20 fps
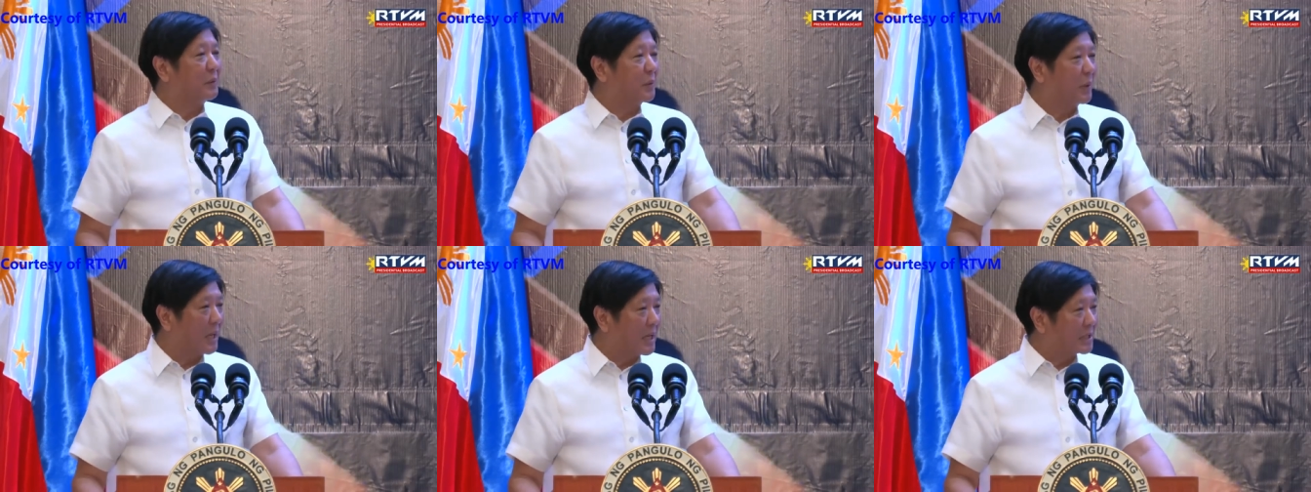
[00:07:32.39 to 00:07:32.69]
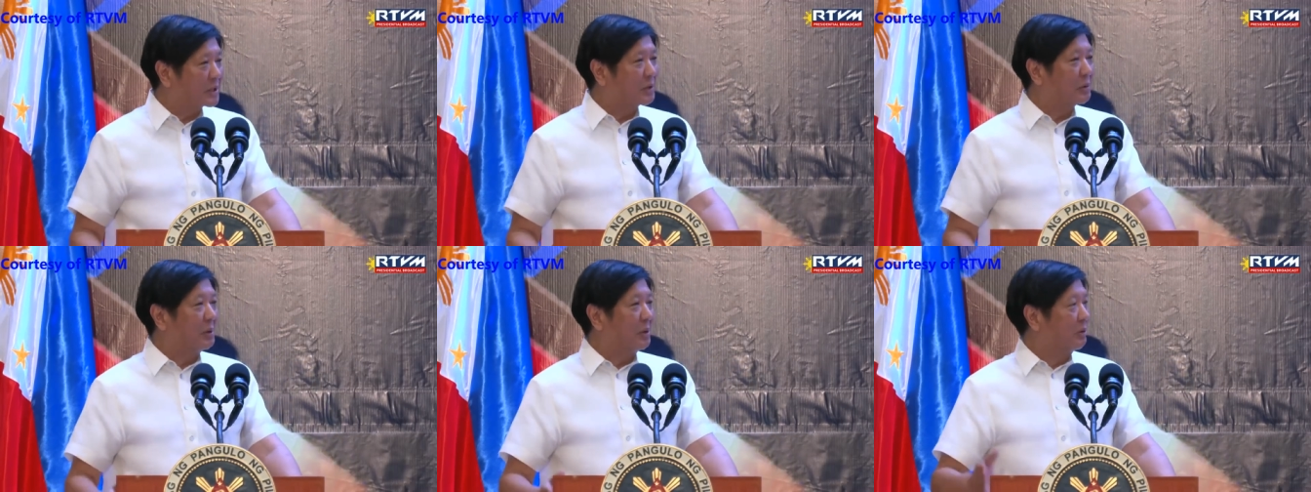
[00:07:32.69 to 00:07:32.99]
You
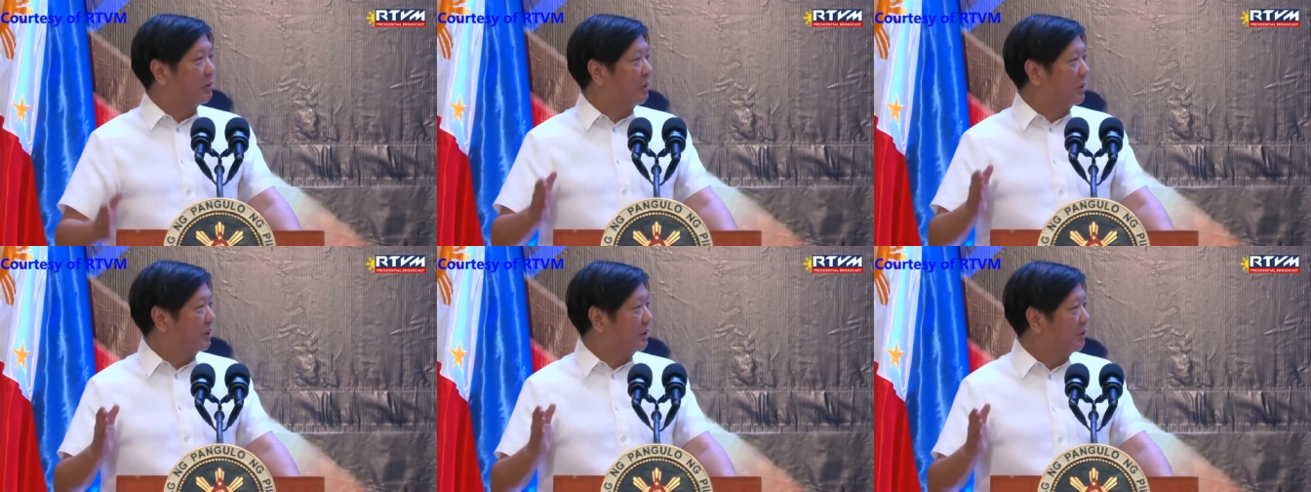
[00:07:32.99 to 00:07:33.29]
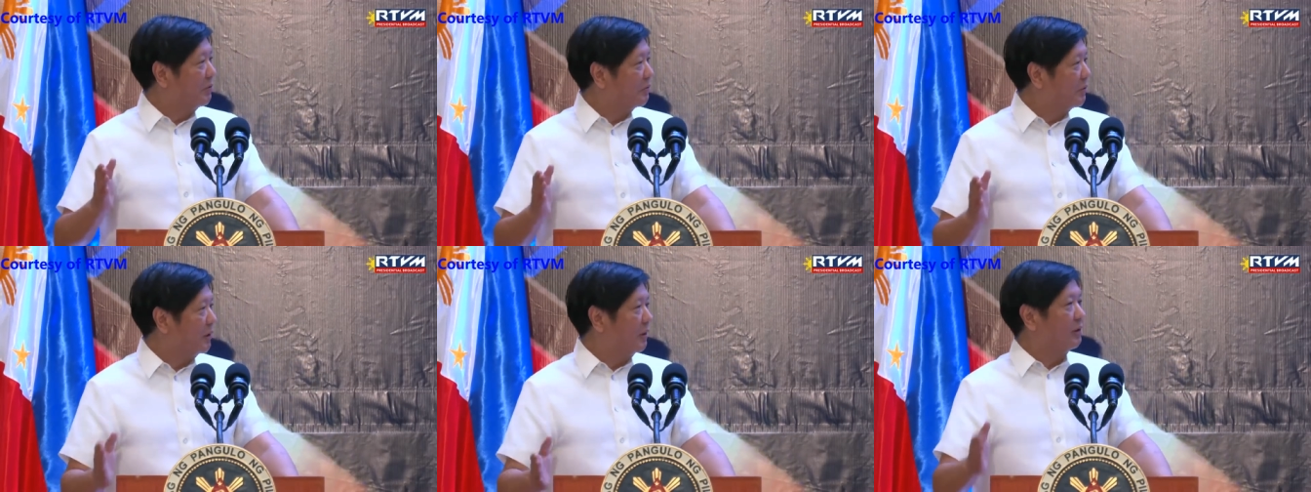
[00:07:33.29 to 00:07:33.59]
actually were
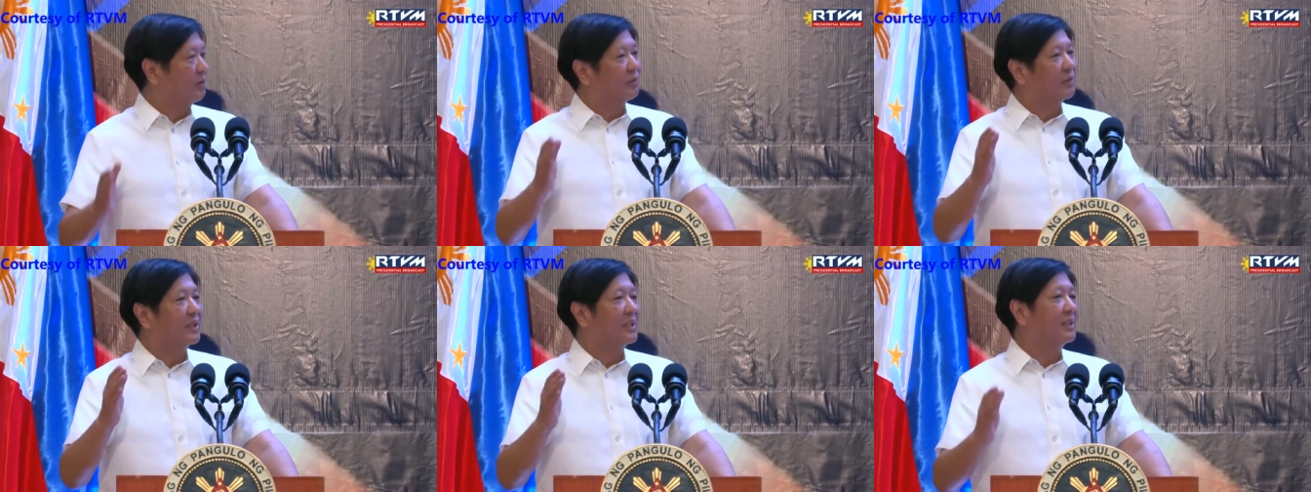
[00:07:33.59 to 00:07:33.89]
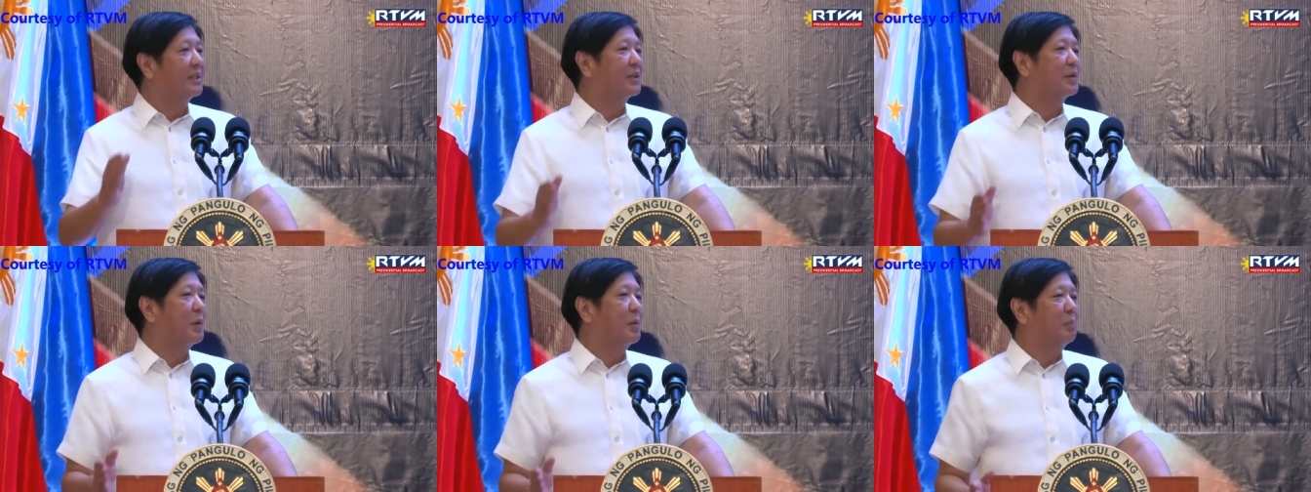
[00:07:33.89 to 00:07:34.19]
involved
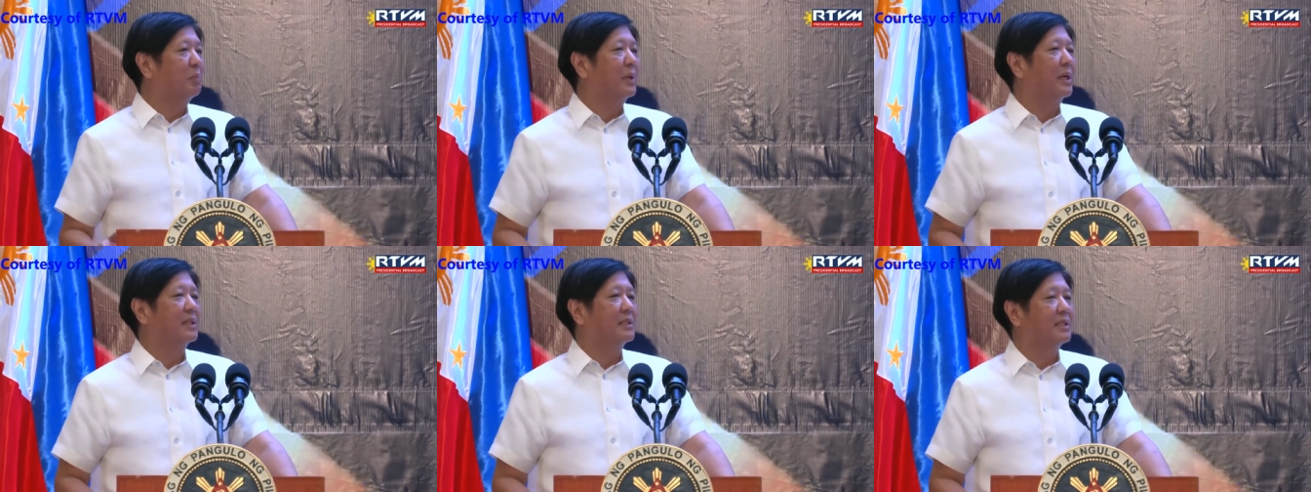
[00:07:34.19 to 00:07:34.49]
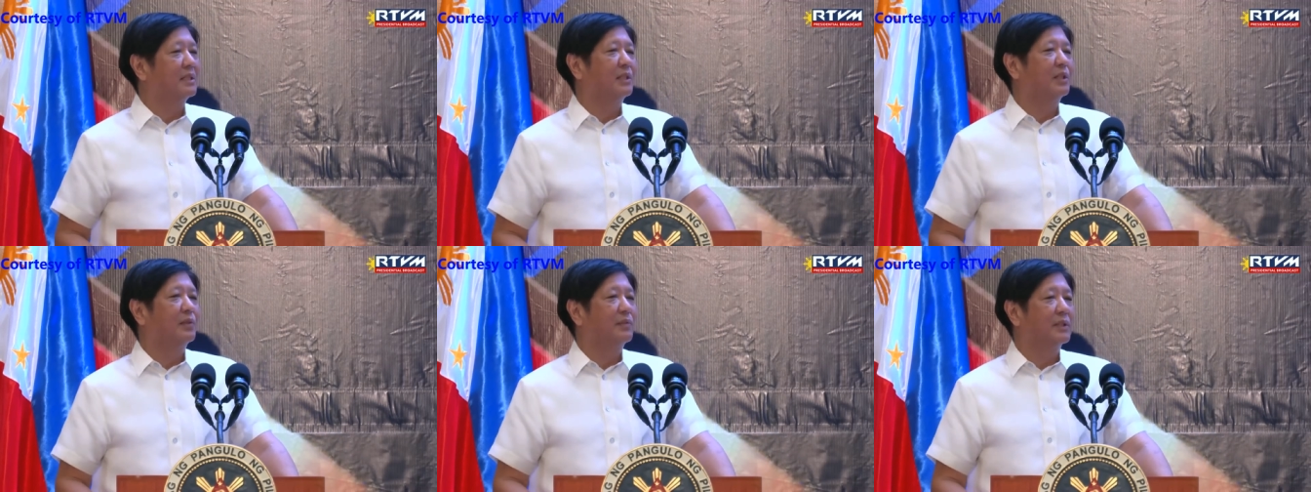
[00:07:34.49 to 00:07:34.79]
in the
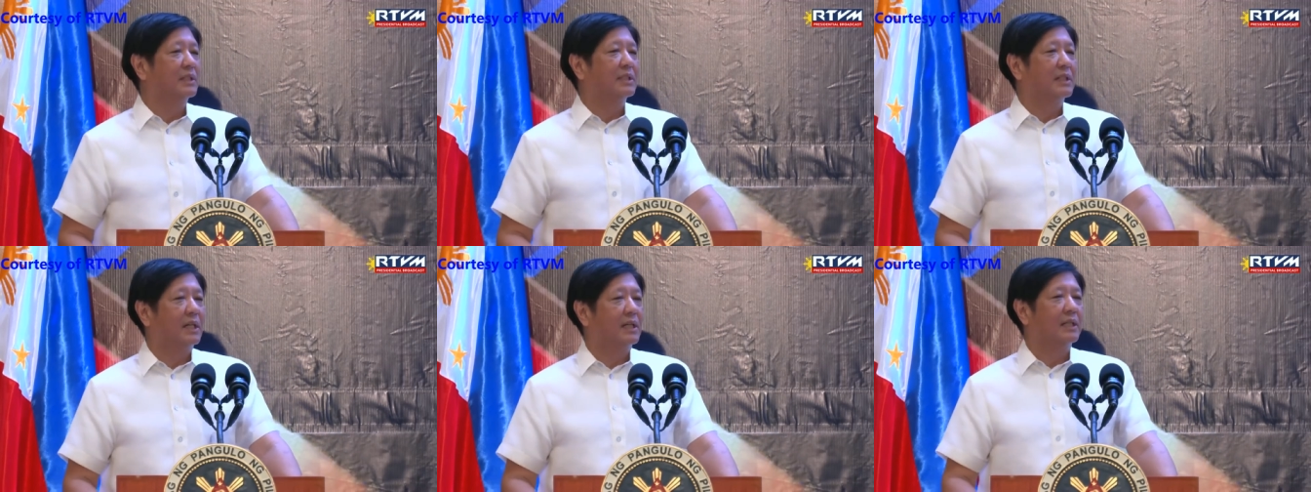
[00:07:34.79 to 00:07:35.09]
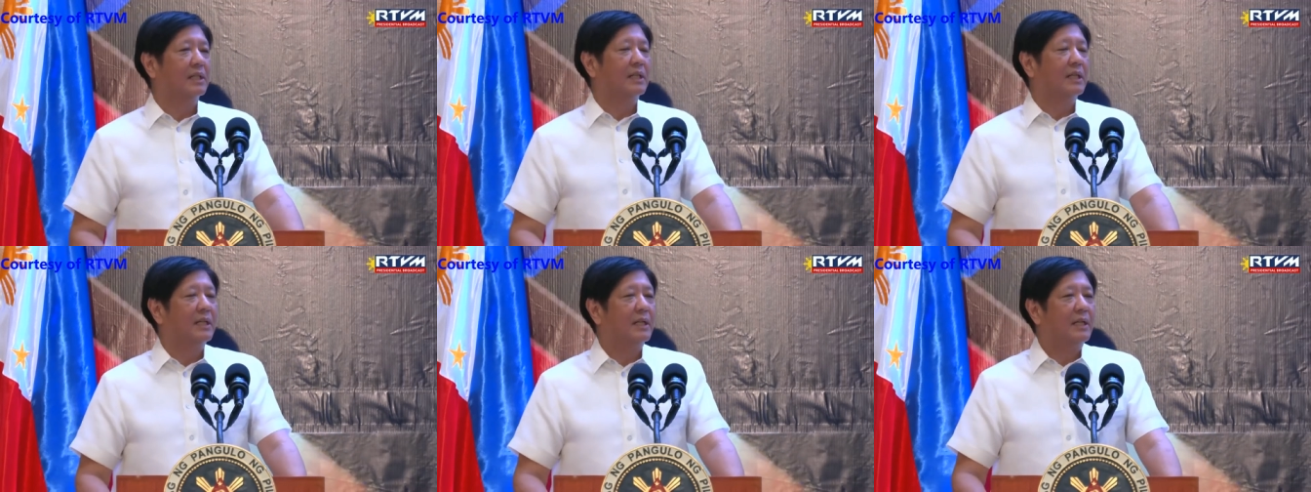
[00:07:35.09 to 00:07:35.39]
complexity of design.